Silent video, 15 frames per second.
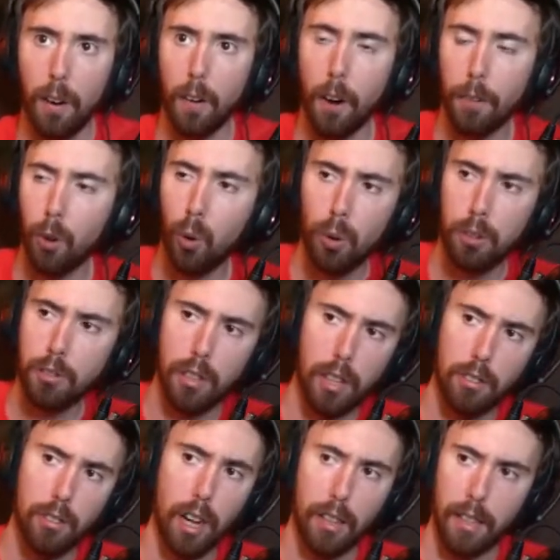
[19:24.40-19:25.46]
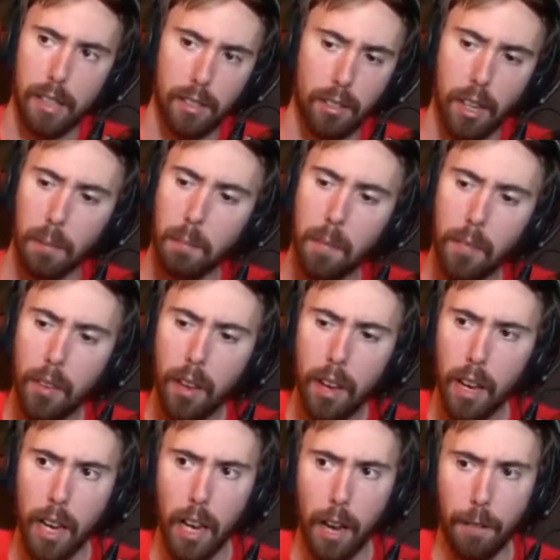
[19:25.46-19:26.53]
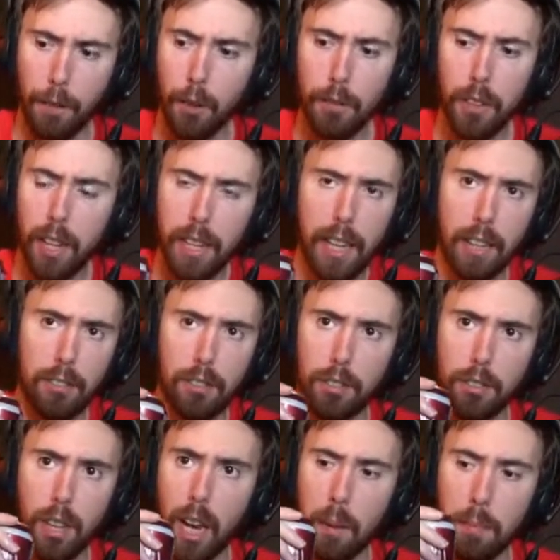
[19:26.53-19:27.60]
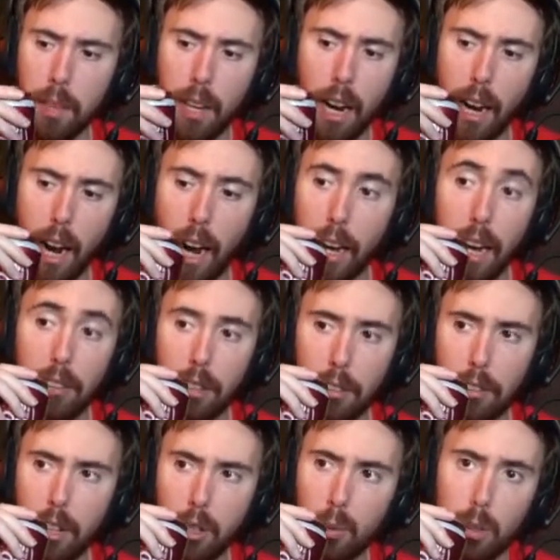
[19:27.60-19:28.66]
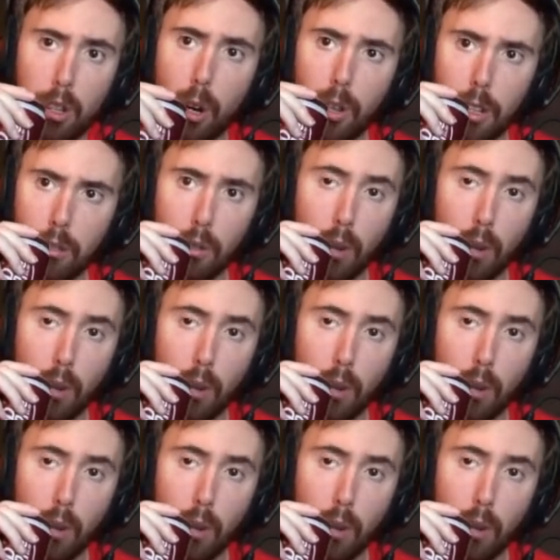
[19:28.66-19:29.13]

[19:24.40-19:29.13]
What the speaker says: of course that's not the same. If you think that's the same, then as I said, you're retarded, so I